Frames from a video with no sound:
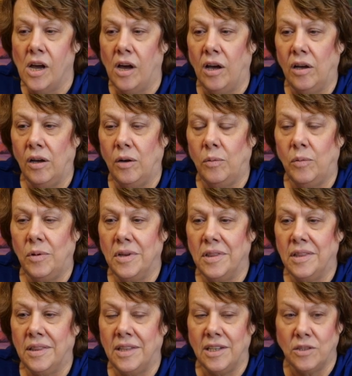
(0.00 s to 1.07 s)
One of
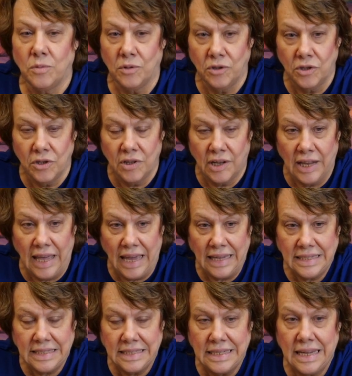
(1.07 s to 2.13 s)
the things we're going to do the
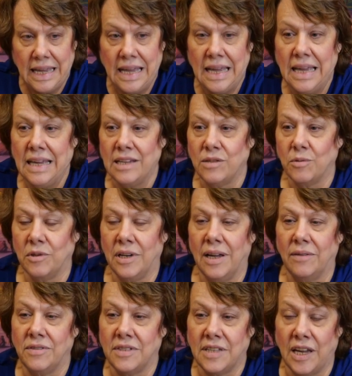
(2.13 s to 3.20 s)
last day is we're going to
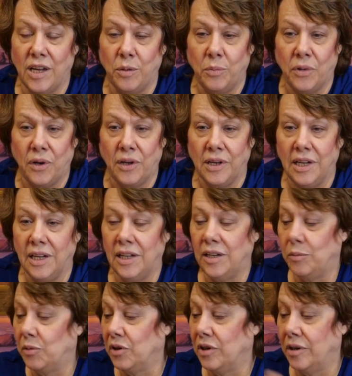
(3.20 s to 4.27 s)
have sand brought in,
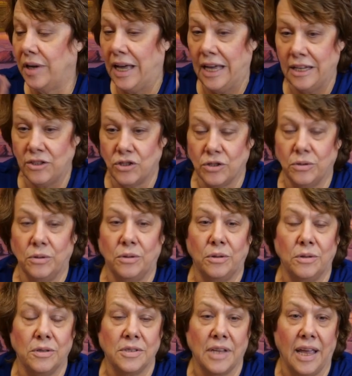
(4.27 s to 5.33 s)
and we're going to hide
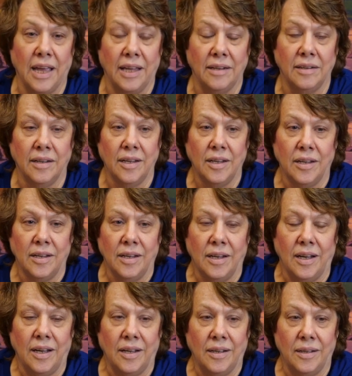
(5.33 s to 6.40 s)
jewels and
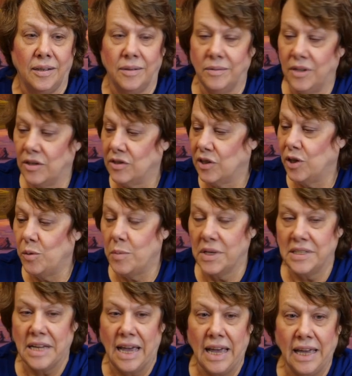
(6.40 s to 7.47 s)
those little
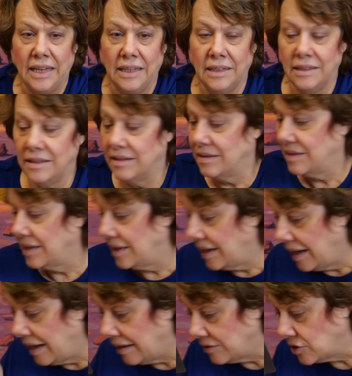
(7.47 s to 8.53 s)
medallions that
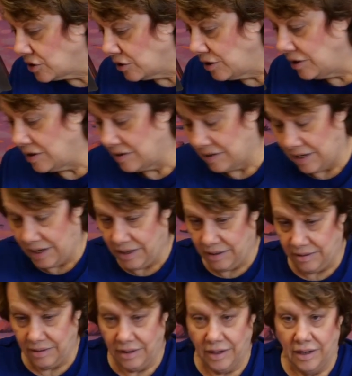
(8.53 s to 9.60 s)
I'll show you in a
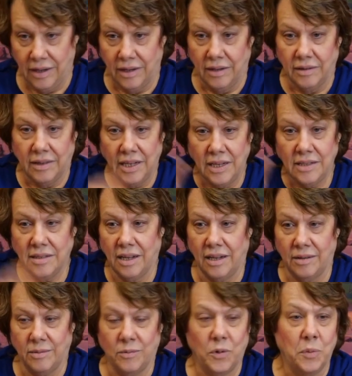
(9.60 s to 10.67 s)
second. Things
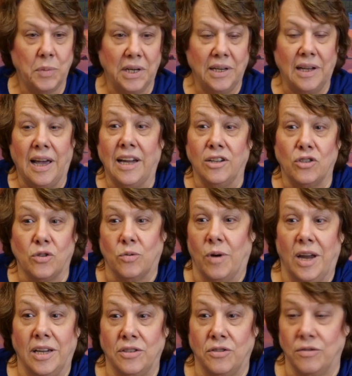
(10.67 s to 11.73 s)
that would be like
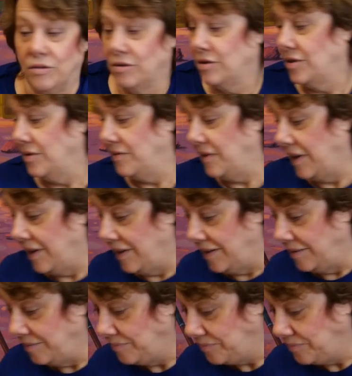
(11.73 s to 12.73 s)
treasures to find.